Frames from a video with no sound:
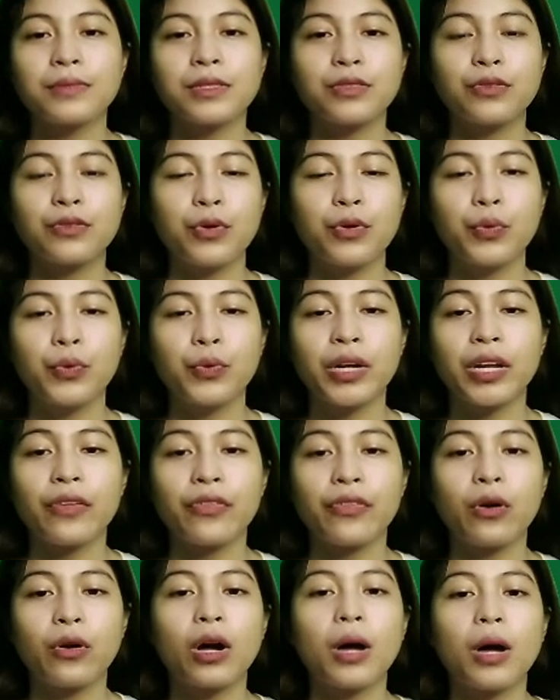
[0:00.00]
So where he
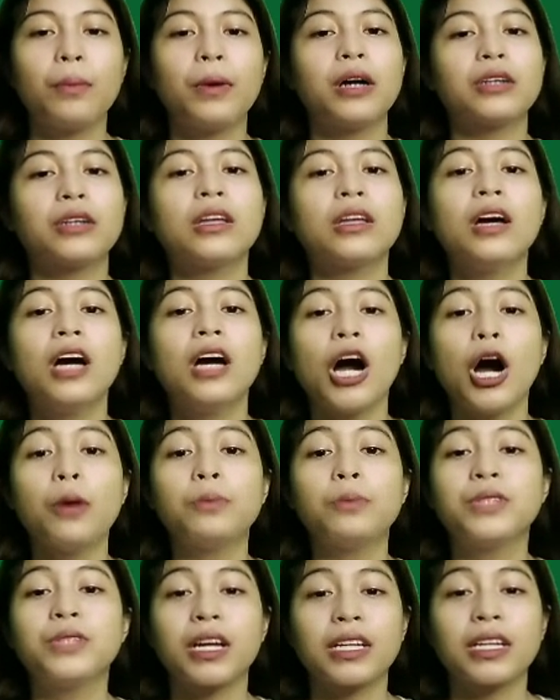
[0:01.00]
talked about
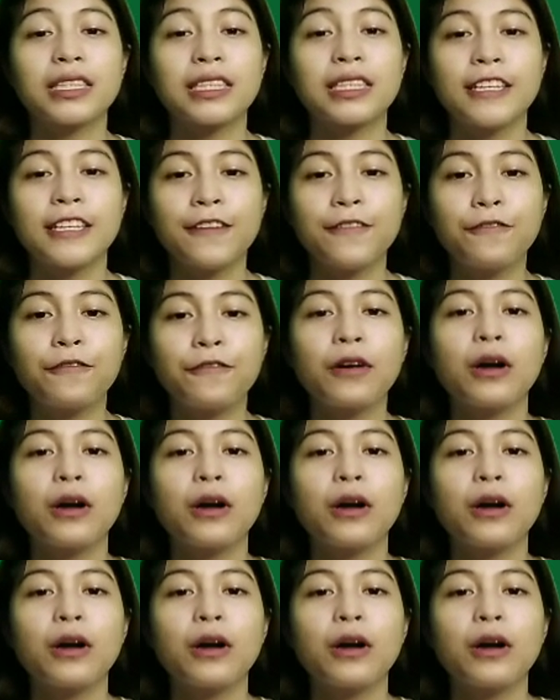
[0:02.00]
objective